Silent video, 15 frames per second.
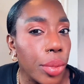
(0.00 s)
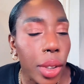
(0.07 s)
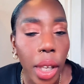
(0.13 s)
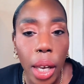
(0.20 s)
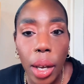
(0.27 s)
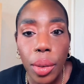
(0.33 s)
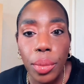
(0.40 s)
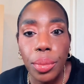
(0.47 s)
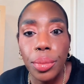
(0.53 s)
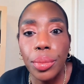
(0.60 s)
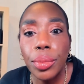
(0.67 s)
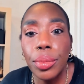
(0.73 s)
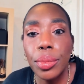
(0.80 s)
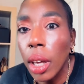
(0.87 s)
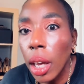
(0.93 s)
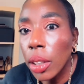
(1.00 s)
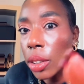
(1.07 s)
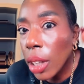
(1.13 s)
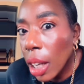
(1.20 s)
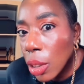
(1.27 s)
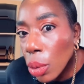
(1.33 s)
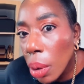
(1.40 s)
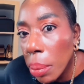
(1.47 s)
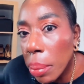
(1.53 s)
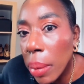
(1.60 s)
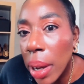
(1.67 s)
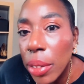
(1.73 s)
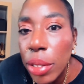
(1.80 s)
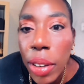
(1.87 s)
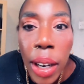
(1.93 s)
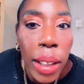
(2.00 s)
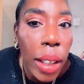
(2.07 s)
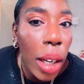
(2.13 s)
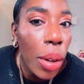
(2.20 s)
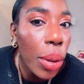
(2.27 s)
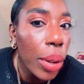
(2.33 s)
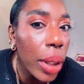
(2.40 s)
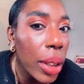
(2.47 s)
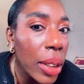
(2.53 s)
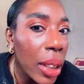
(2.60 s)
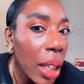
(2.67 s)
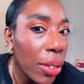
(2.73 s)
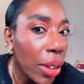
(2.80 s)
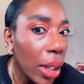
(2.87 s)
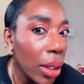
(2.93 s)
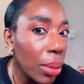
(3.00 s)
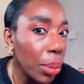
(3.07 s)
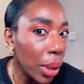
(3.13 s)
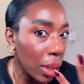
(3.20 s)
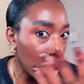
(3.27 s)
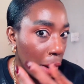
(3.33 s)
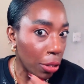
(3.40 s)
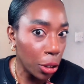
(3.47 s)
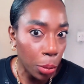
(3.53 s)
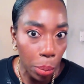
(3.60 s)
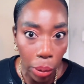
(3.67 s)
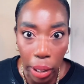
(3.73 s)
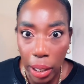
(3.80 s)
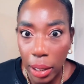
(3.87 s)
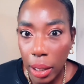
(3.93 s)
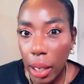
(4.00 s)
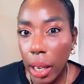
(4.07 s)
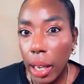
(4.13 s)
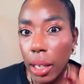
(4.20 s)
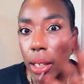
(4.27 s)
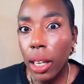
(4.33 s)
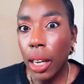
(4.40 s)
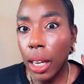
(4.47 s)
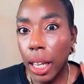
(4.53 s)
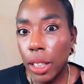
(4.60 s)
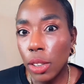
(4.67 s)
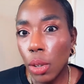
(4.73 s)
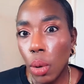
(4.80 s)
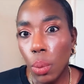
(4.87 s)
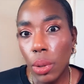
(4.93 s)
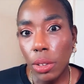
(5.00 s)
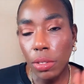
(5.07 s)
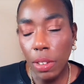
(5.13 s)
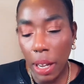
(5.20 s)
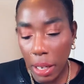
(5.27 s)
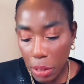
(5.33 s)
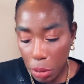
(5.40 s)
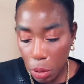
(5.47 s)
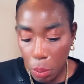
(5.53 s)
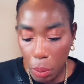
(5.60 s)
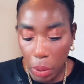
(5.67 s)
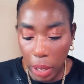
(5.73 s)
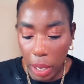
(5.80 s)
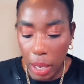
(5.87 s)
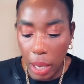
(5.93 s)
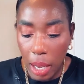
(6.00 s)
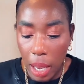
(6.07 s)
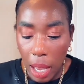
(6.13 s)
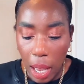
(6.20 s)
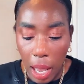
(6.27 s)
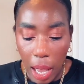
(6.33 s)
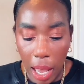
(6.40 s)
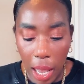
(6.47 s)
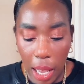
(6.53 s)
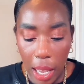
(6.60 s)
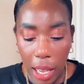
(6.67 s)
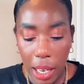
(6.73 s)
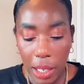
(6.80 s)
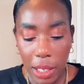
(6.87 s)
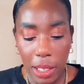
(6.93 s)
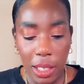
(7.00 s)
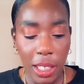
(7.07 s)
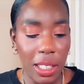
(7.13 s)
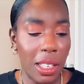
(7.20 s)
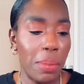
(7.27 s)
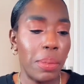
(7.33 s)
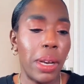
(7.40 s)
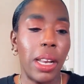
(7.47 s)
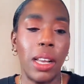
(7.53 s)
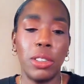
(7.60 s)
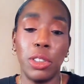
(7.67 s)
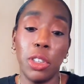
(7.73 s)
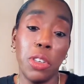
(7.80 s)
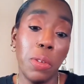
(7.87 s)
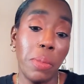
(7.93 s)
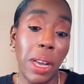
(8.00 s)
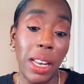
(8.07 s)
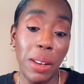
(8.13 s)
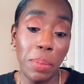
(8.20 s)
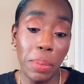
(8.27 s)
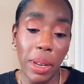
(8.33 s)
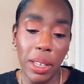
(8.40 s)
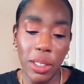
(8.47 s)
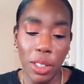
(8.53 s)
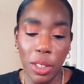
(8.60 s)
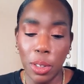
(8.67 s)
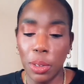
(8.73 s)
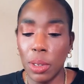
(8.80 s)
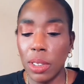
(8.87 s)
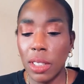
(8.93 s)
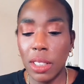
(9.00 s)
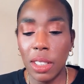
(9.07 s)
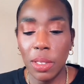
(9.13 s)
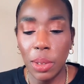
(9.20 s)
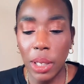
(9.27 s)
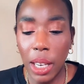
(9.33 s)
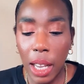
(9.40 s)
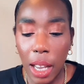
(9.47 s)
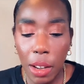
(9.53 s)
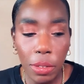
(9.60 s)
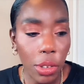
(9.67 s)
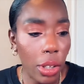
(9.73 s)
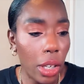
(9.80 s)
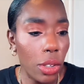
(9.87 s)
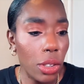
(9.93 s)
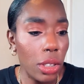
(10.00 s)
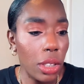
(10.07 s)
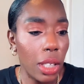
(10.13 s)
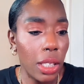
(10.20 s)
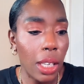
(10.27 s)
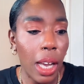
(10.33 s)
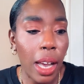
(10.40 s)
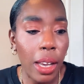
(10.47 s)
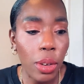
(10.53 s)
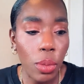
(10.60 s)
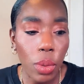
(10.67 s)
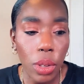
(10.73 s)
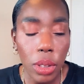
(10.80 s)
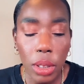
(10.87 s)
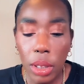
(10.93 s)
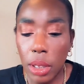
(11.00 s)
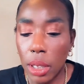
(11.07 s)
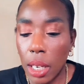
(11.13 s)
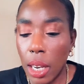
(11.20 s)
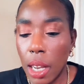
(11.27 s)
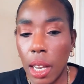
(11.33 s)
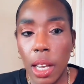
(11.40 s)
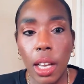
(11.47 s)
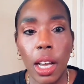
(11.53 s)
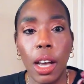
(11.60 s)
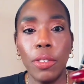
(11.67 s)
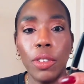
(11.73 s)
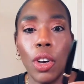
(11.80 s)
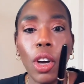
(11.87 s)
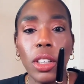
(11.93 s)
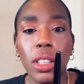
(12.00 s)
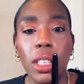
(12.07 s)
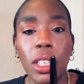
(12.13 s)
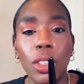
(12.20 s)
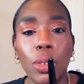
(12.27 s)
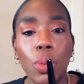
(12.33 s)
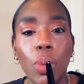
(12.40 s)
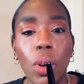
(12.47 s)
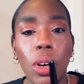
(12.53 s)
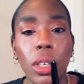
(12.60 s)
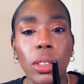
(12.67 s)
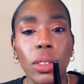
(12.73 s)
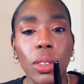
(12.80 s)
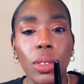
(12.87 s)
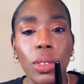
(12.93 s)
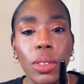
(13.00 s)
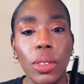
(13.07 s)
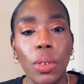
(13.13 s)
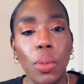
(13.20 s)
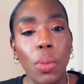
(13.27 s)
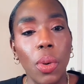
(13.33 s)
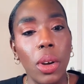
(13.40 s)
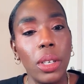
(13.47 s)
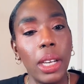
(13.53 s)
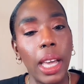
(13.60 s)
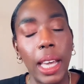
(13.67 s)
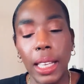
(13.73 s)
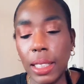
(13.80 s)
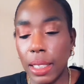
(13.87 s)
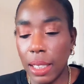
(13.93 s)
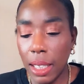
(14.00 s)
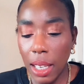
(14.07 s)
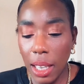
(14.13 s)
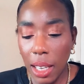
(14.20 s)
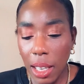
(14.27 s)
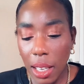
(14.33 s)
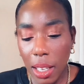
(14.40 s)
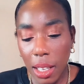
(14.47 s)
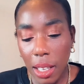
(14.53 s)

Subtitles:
Yeah. Okay, so that's what my final look is giving, but I've sprayed again. I like to go with a final spray. And these are I'll show you my lip pencils, what I have. Okay, no, these are the eye ones. I've got this one, 180.